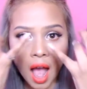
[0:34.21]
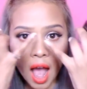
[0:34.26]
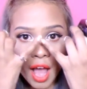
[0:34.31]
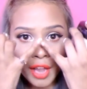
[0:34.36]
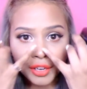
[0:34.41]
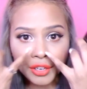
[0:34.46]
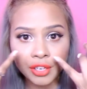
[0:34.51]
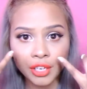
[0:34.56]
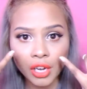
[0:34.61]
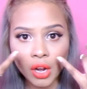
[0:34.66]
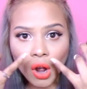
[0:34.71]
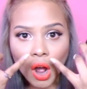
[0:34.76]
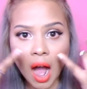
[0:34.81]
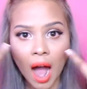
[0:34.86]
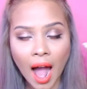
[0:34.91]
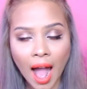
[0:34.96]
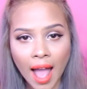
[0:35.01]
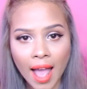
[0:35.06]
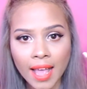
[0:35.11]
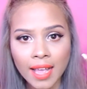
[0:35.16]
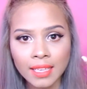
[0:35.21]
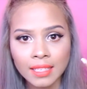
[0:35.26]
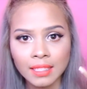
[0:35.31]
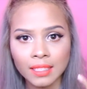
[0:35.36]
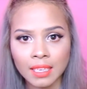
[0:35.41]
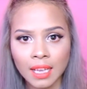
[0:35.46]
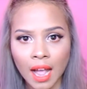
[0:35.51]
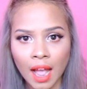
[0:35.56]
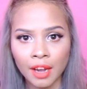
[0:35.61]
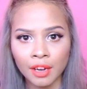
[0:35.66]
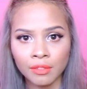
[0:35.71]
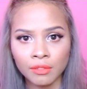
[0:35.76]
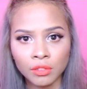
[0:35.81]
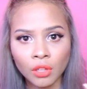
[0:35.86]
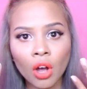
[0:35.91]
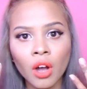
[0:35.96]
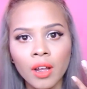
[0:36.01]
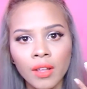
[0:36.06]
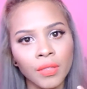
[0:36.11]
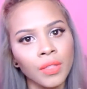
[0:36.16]
under your eyes to kind of
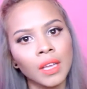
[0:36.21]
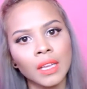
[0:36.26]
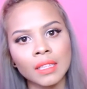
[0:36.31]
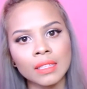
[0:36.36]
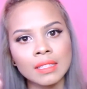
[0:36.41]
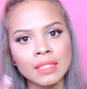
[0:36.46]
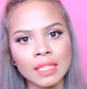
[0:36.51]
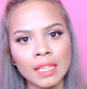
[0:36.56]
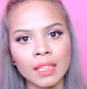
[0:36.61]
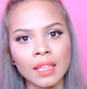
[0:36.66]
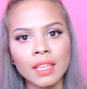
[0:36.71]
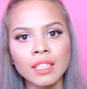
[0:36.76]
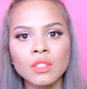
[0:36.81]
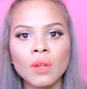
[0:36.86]
lock in the concealer.